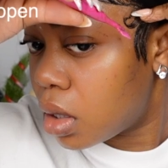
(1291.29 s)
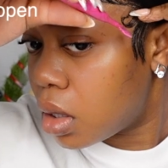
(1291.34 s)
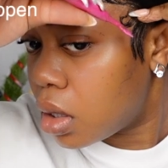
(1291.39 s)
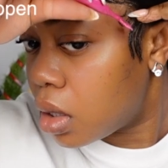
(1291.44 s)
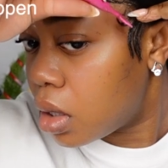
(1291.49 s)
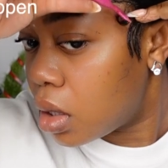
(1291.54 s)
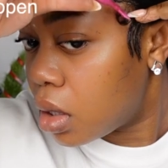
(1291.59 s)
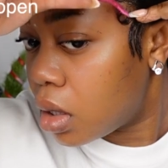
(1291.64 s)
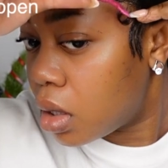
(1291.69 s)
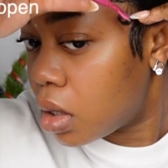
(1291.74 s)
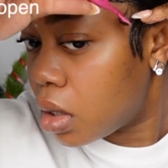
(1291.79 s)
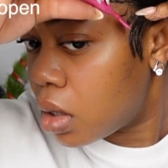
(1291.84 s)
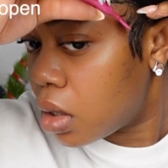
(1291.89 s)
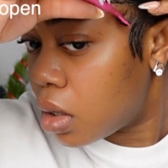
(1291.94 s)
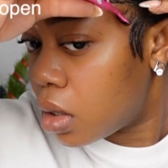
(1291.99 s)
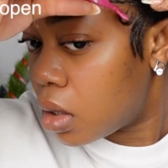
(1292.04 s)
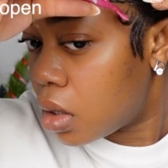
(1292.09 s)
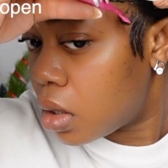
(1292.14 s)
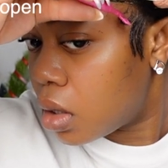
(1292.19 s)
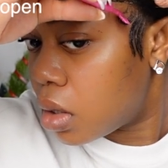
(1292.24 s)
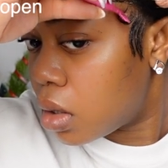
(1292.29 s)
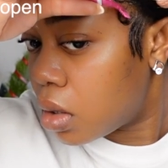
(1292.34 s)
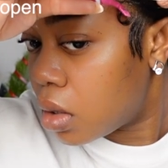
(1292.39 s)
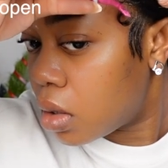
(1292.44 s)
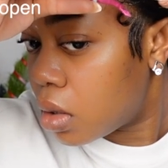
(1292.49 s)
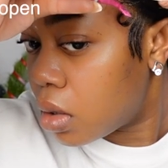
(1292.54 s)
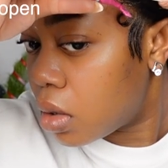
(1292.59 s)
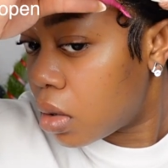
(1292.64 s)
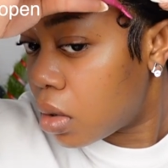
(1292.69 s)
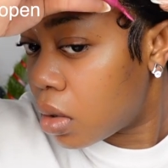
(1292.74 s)

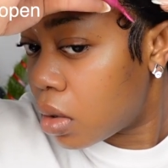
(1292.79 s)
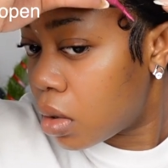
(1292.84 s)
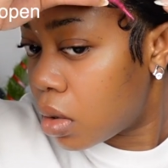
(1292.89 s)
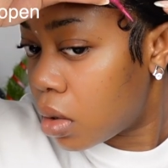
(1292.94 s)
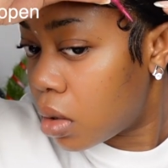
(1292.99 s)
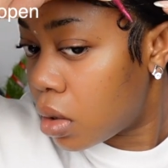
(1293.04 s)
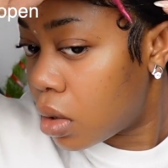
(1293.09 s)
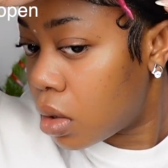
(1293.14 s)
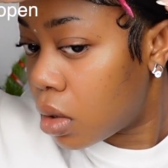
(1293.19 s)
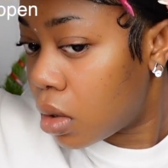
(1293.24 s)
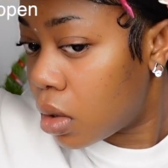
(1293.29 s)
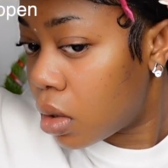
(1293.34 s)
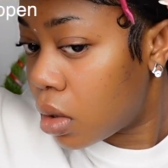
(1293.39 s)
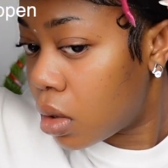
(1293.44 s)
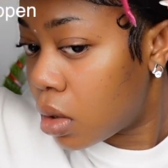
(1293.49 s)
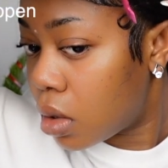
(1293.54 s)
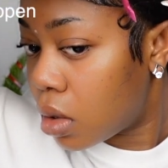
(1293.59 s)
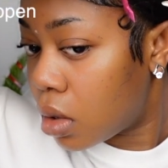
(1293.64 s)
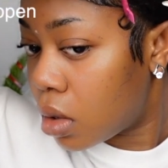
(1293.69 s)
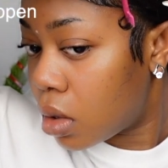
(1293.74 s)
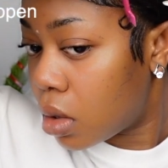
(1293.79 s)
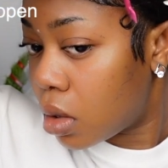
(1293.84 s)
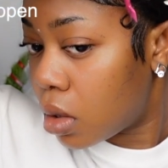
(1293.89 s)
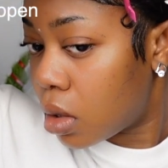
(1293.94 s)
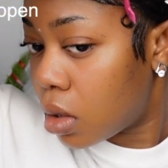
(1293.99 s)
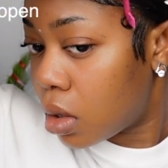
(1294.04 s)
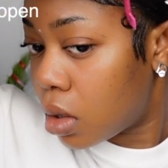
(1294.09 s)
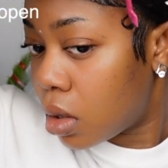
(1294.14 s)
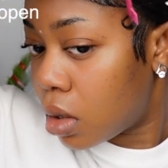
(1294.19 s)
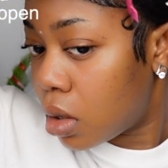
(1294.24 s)

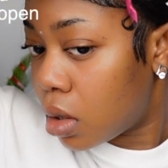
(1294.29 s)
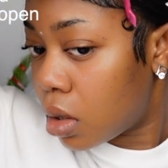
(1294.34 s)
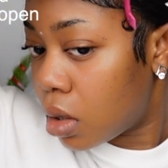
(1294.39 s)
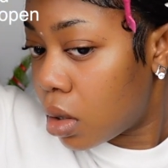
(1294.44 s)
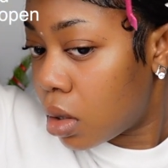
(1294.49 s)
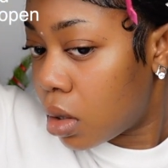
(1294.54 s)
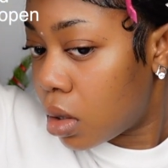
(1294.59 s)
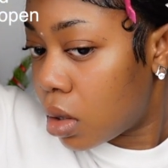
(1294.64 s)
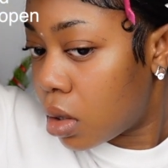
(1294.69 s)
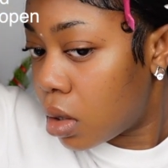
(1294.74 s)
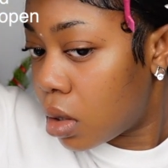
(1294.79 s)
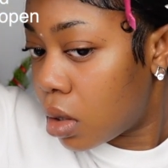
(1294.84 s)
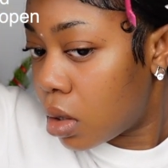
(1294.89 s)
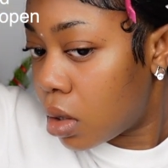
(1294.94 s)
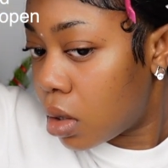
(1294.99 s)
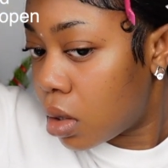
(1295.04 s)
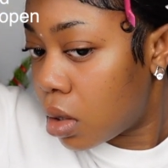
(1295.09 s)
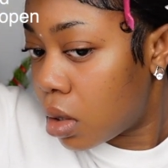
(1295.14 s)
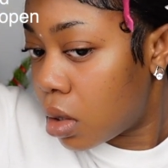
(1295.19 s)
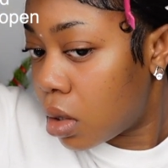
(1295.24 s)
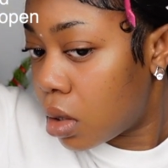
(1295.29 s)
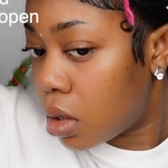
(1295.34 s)
[no speech]